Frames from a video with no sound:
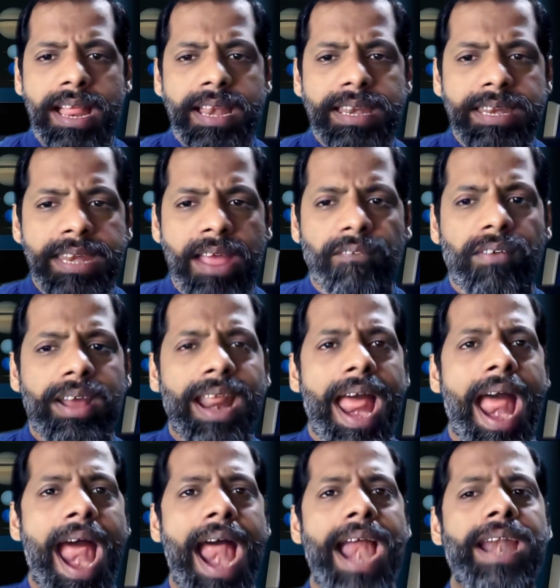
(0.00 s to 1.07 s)
never
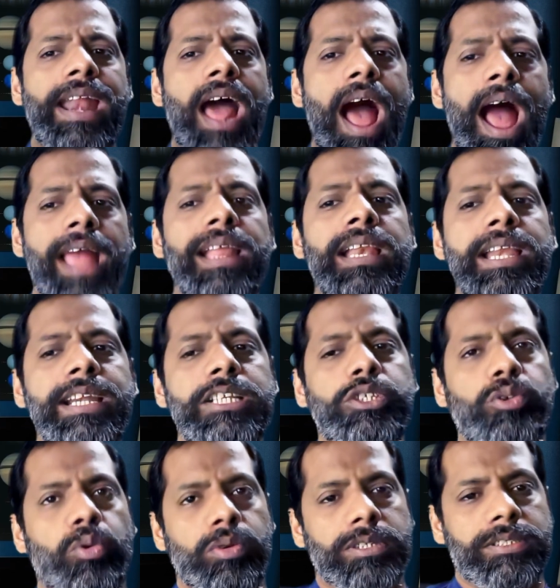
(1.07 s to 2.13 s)
had high lead score,